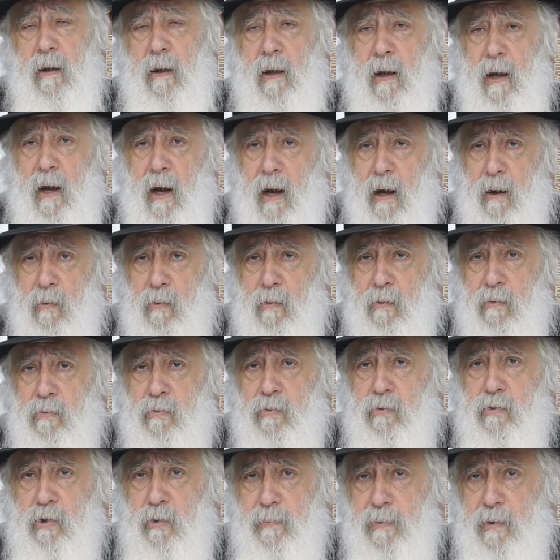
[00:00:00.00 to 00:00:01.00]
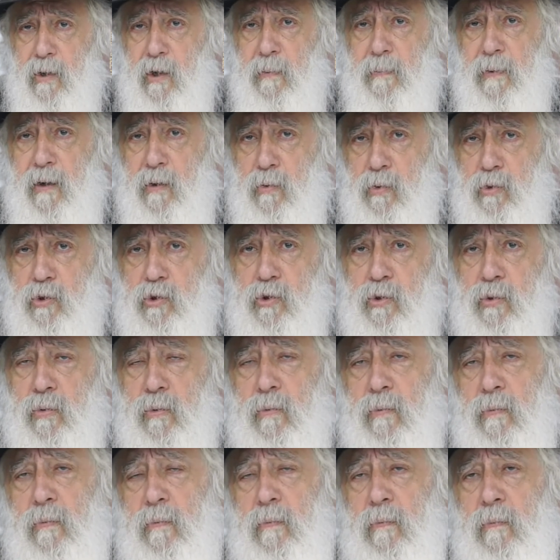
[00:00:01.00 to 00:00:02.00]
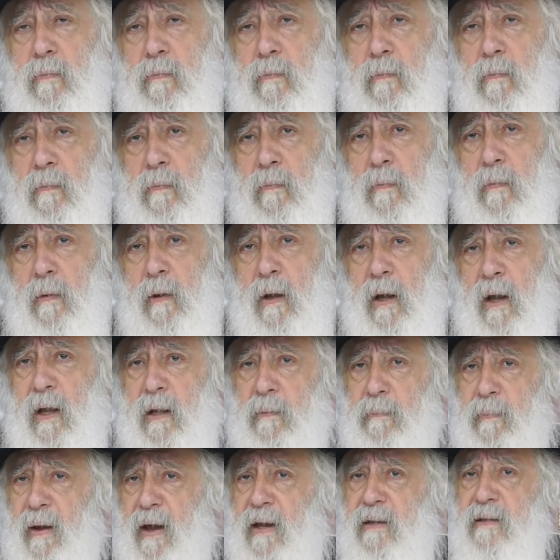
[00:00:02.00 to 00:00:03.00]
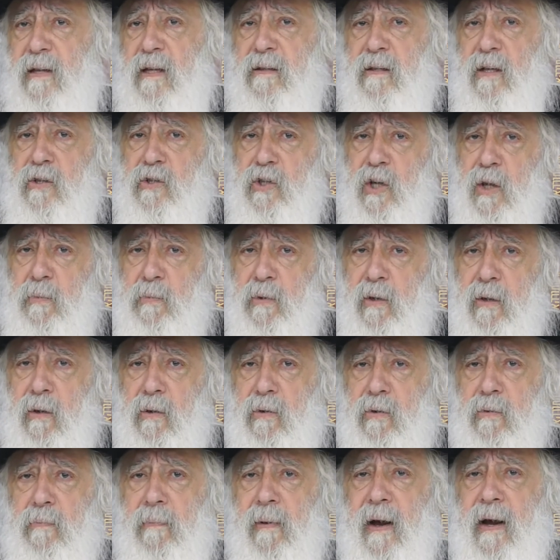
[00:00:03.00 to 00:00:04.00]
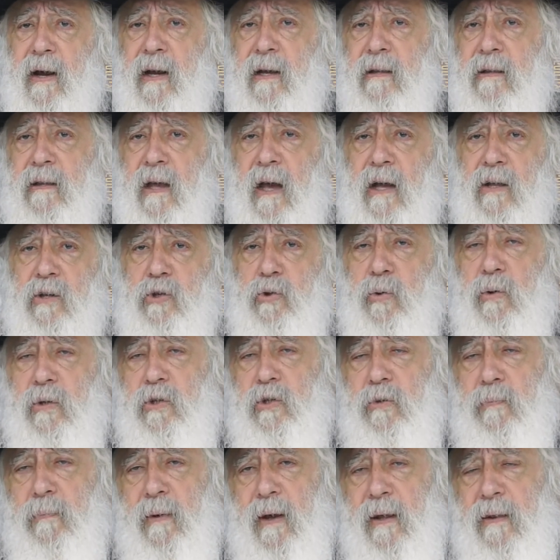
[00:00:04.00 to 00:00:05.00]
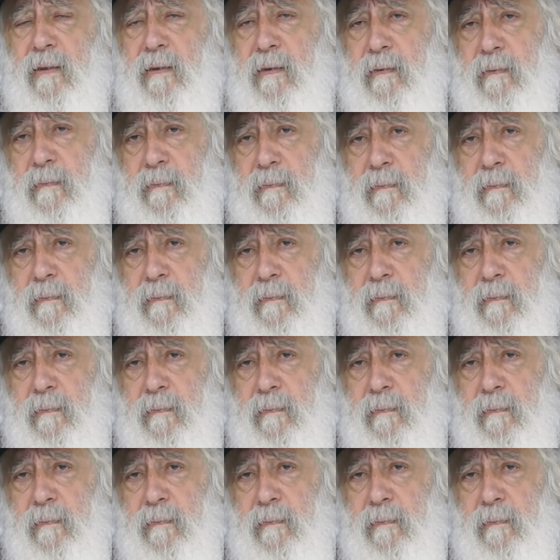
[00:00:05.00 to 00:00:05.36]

how to become a good Jew. And Be'ezat Hashem, you married a Jewish man.